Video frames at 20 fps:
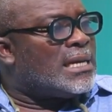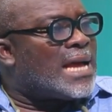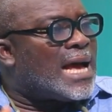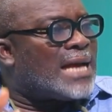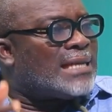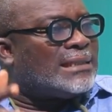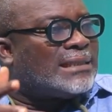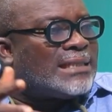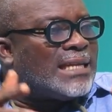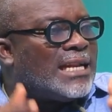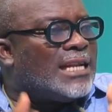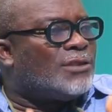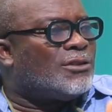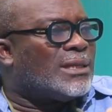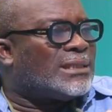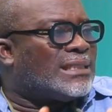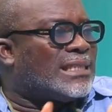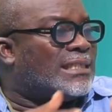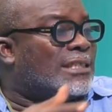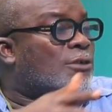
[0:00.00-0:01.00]
that are selling to
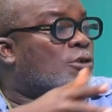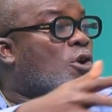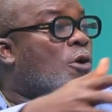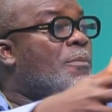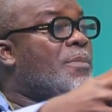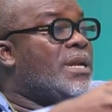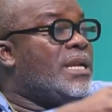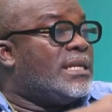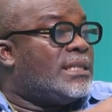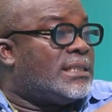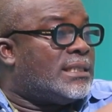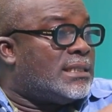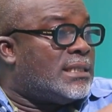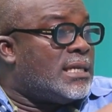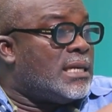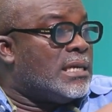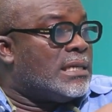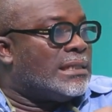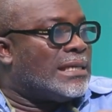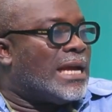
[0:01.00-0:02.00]
a certain community,
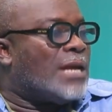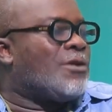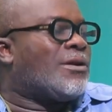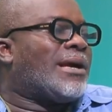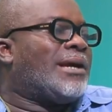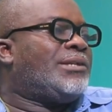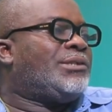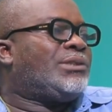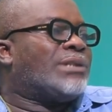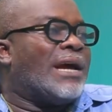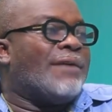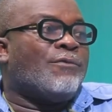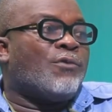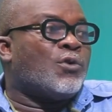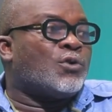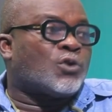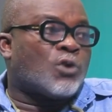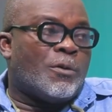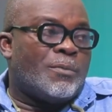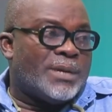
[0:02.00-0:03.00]
that you can drive
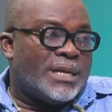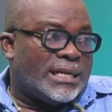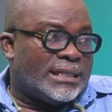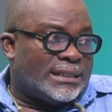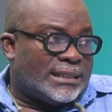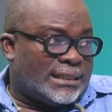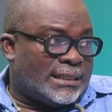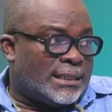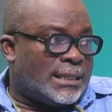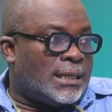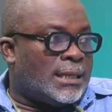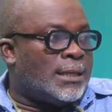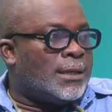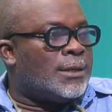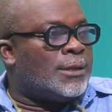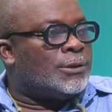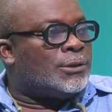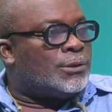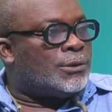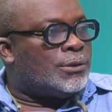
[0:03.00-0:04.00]
those community.
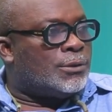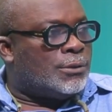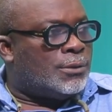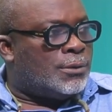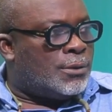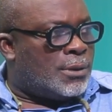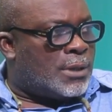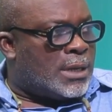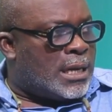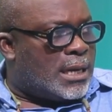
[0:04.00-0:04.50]
So, how